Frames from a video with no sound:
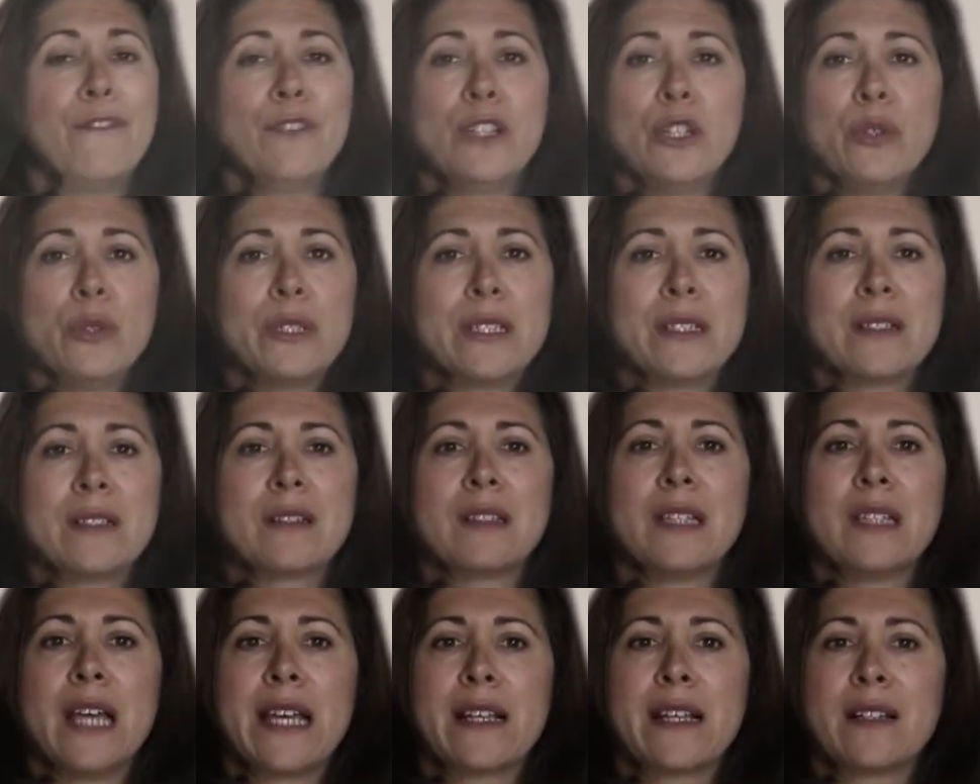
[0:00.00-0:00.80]

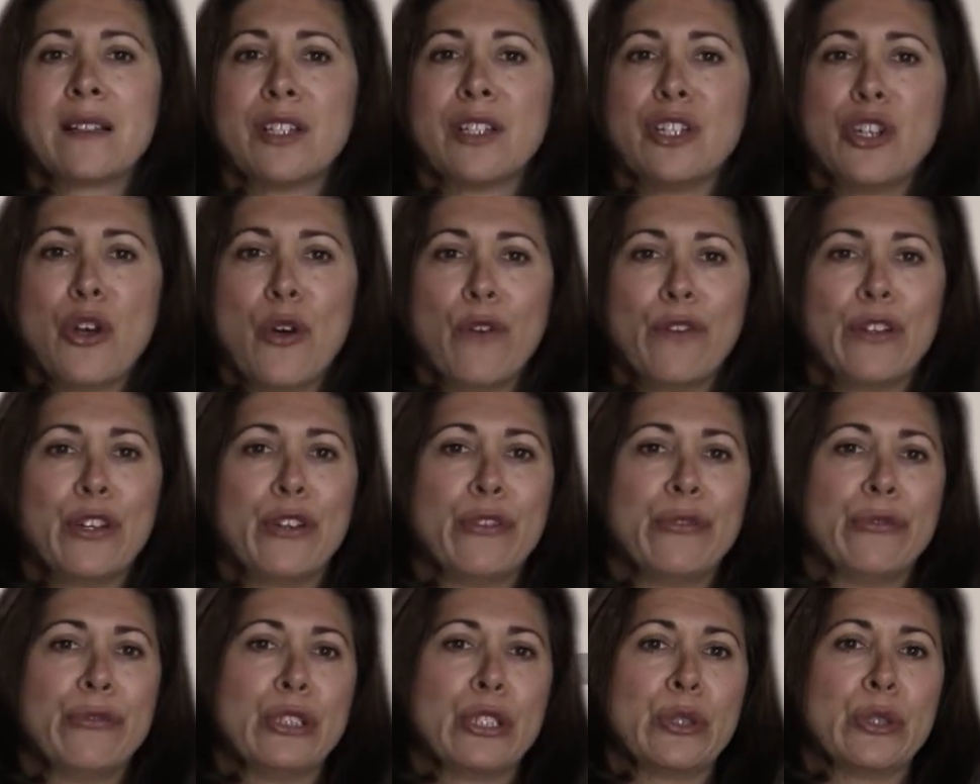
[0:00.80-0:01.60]
fluids like
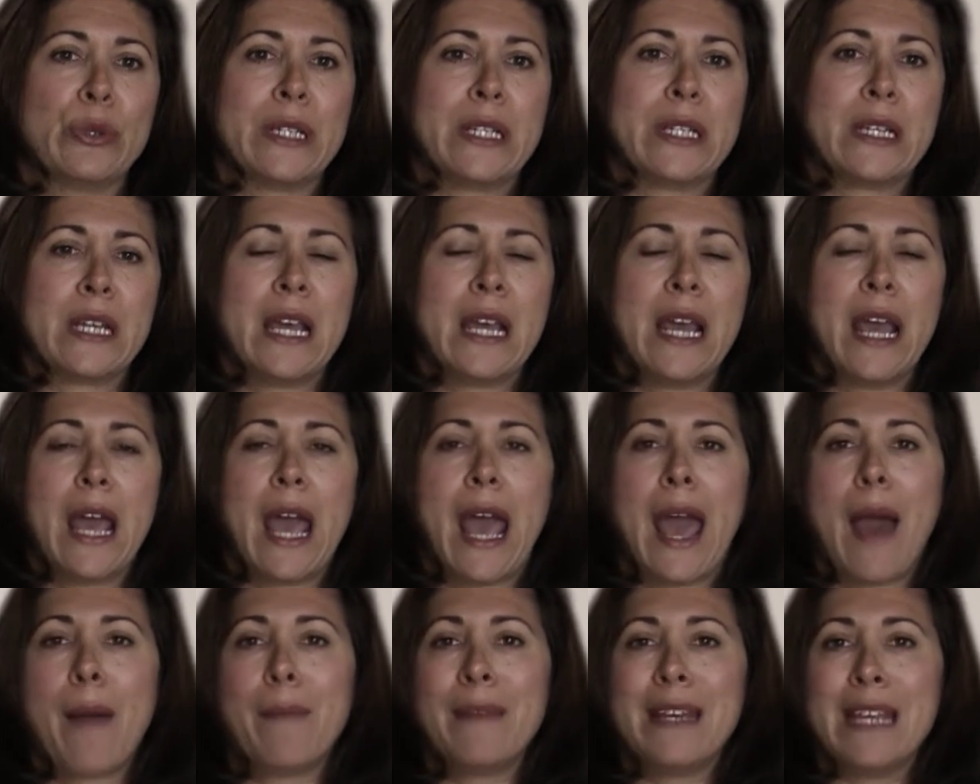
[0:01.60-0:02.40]
synovial fluid,
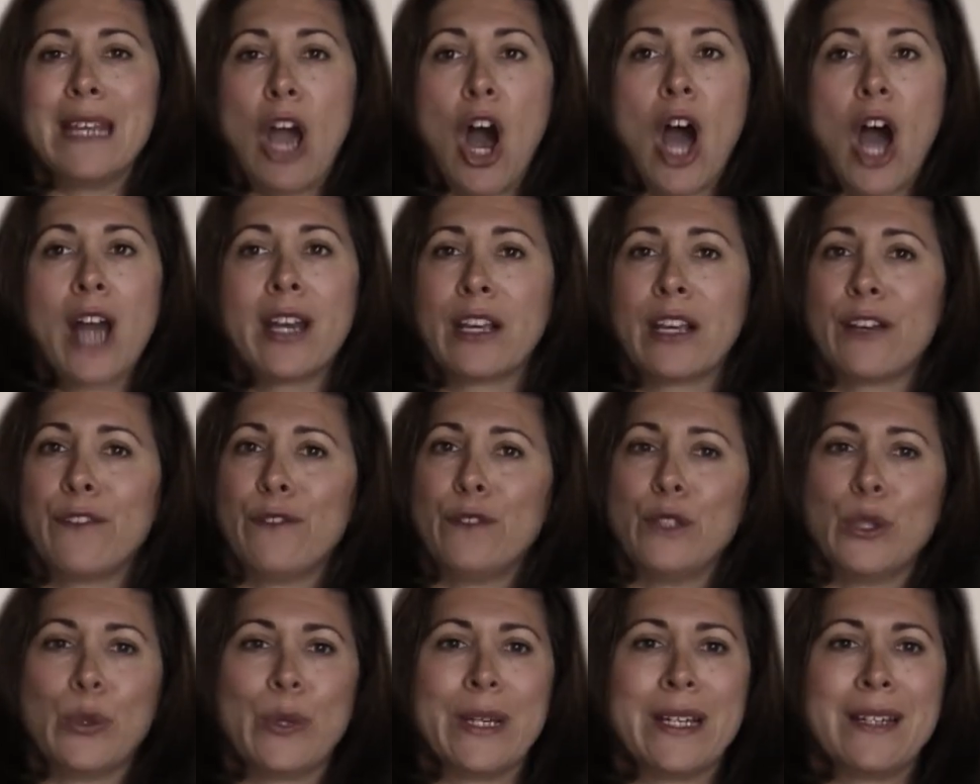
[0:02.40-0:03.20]
amniotic
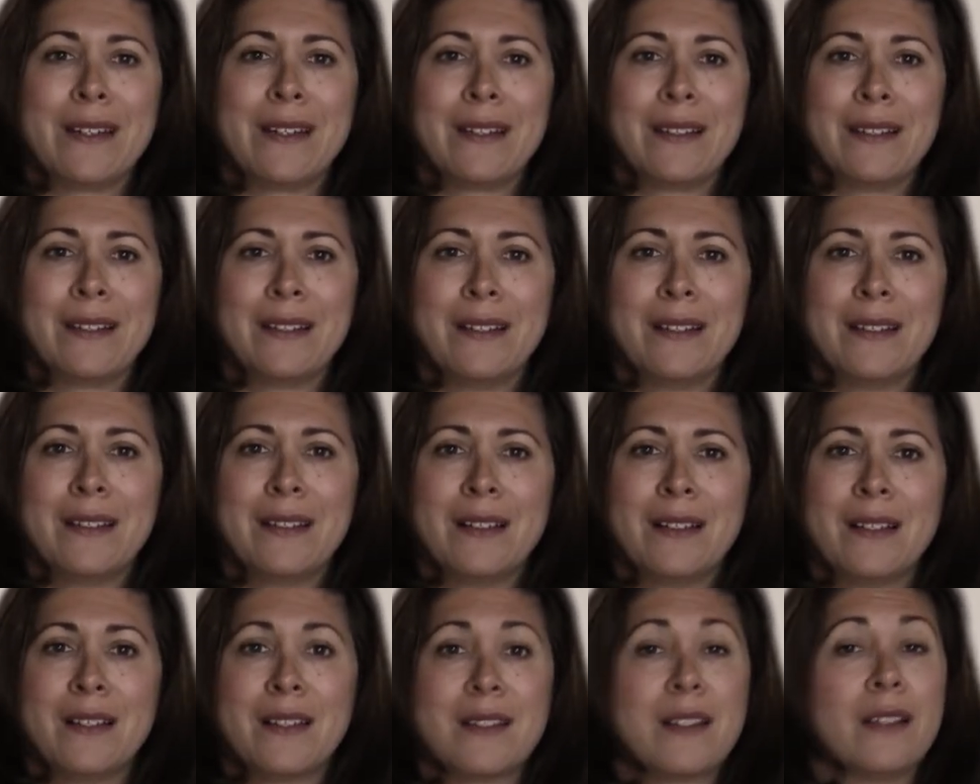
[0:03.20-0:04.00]
fluid,
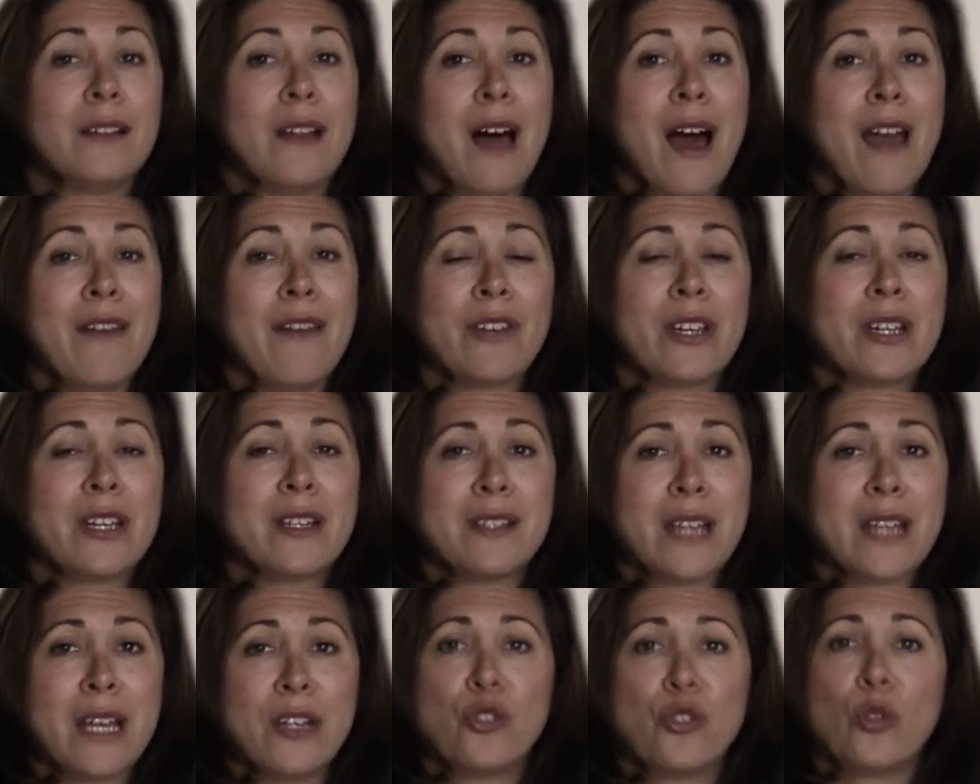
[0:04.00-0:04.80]
saliva
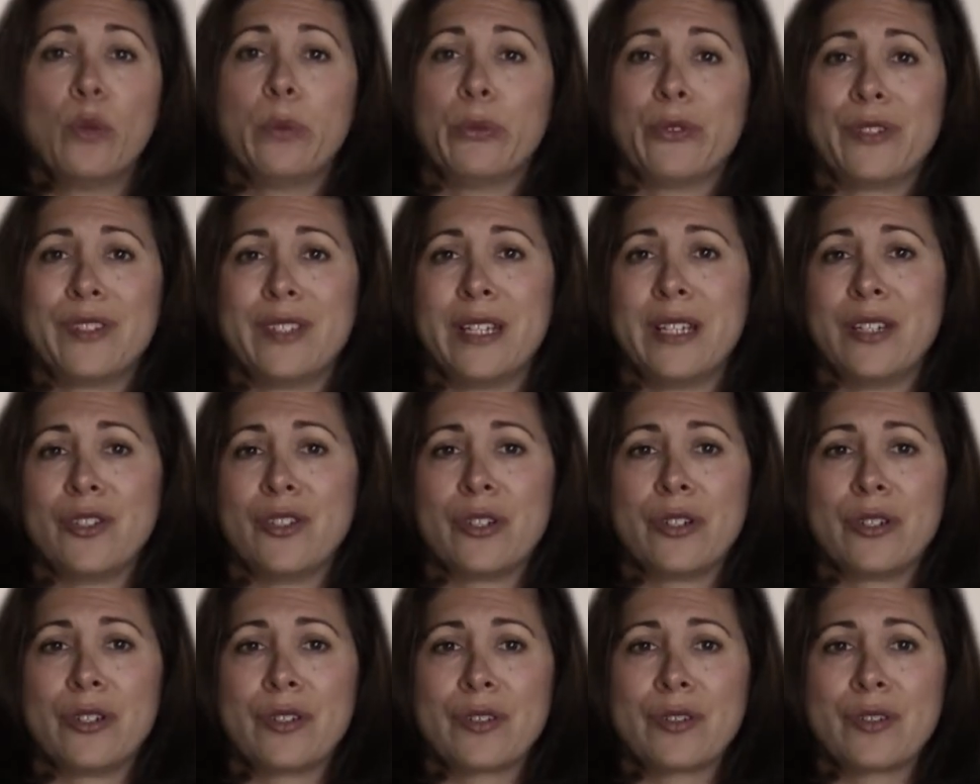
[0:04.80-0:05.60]
and dental
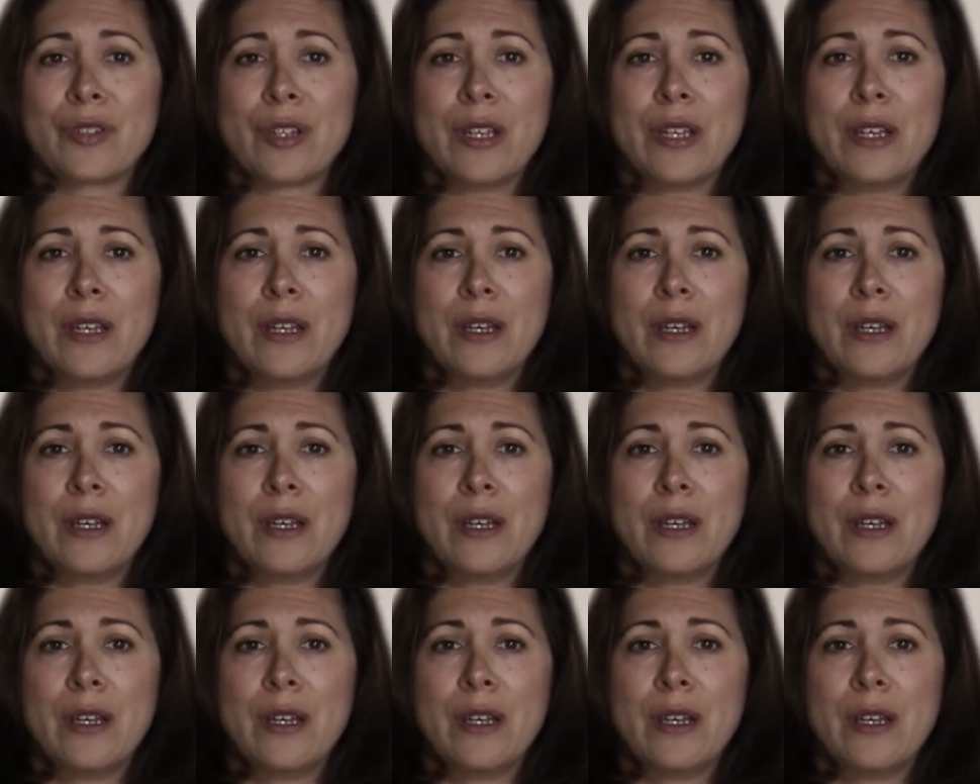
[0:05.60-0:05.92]
procedures,